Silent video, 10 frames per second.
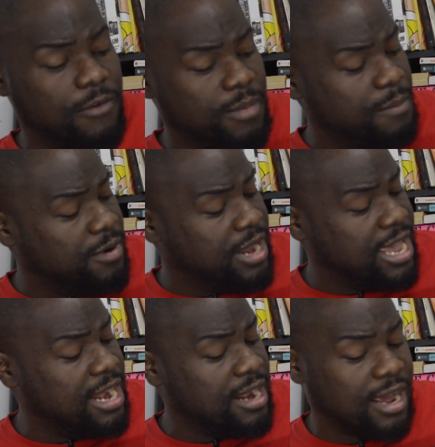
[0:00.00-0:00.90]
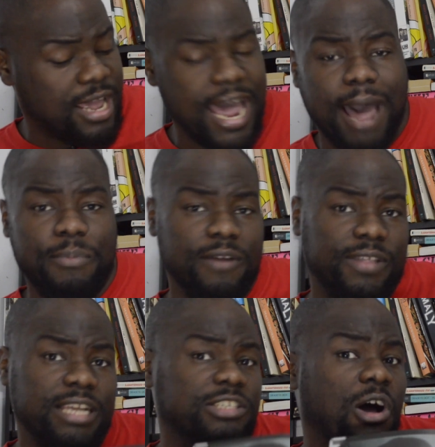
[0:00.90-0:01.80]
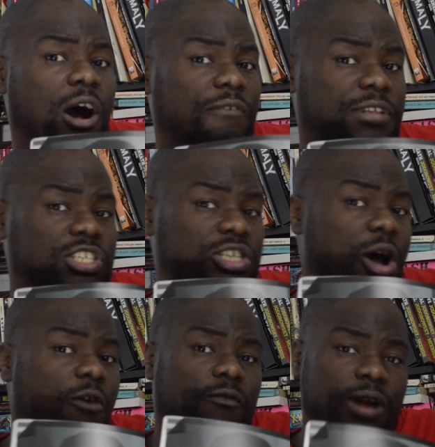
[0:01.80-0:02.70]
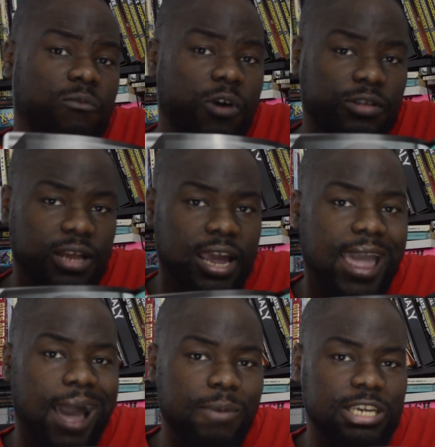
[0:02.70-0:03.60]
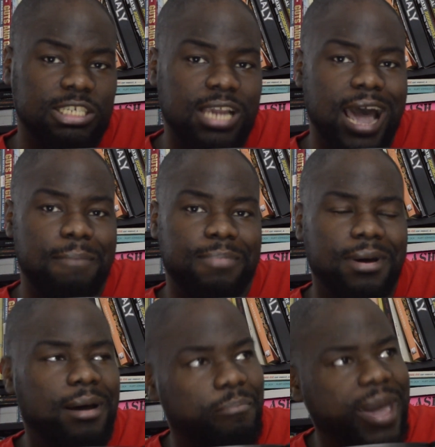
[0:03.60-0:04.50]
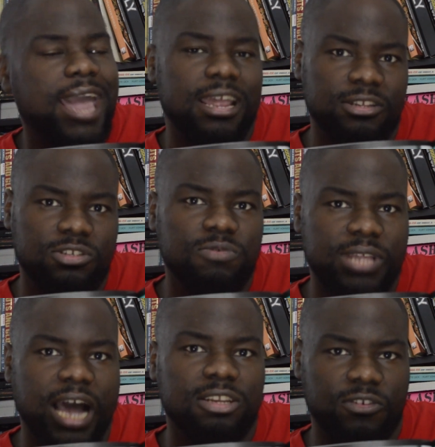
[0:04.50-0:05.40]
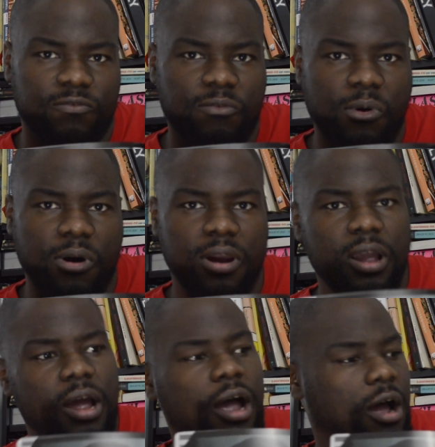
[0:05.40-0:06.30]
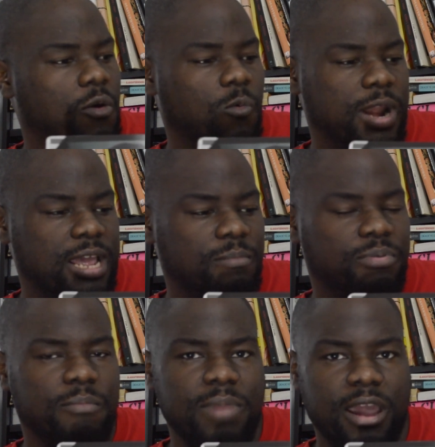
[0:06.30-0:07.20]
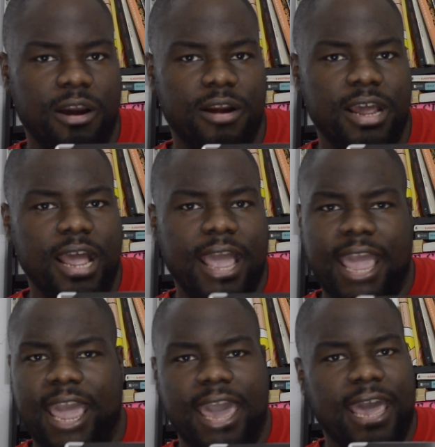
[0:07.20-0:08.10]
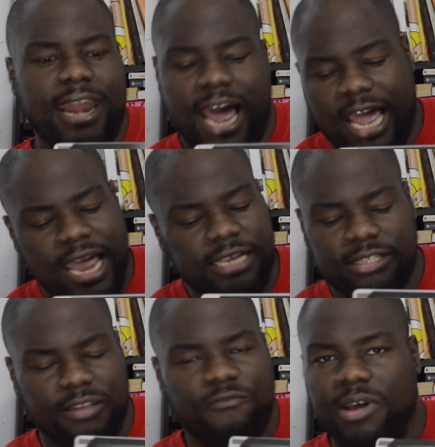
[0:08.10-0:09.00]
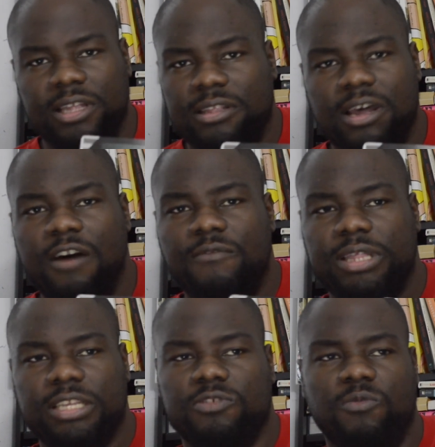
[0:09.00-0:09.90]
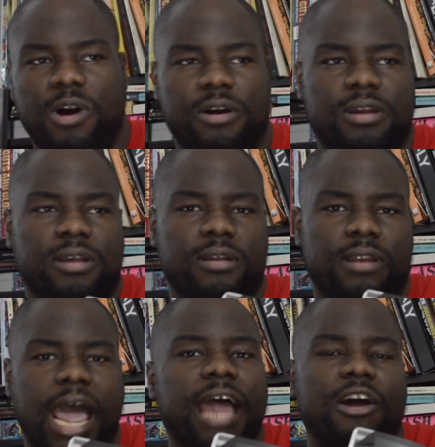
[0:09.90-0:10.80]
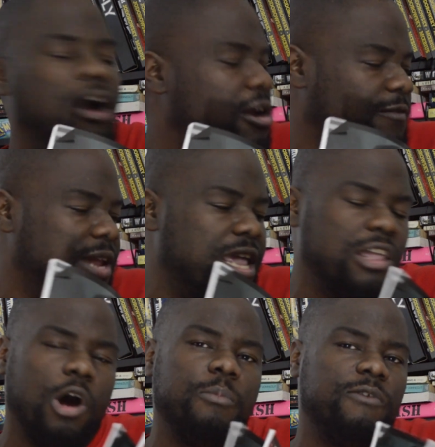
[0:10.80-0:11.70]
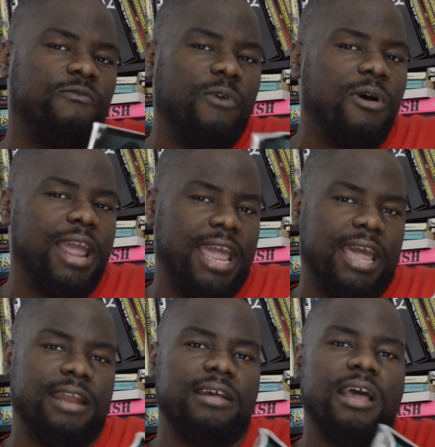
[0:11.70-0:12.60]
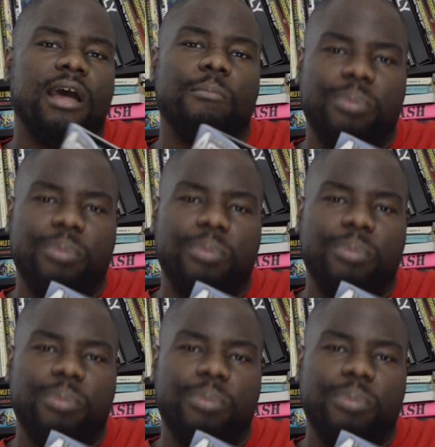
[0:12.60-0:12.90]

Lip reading: remember getting a copy of this off the shelf when I worked in a comic shop back in 2004 when it premiered, and I instantly fell in love with this work. Now, I'd heard of Nino beforehand,